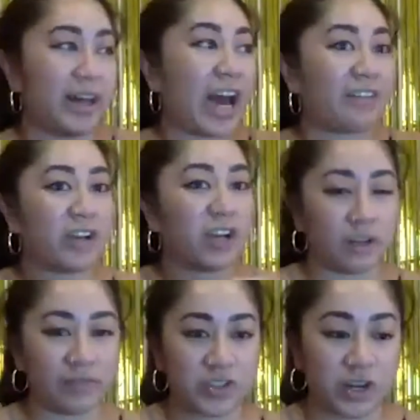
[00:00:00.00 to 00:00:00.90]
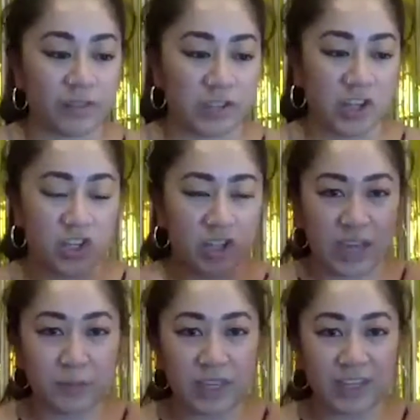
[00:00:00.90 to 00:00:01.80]
having all these conversations,
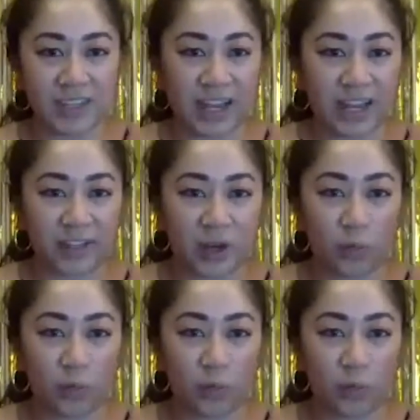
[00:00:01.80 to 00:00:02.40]
I began to kind of, like,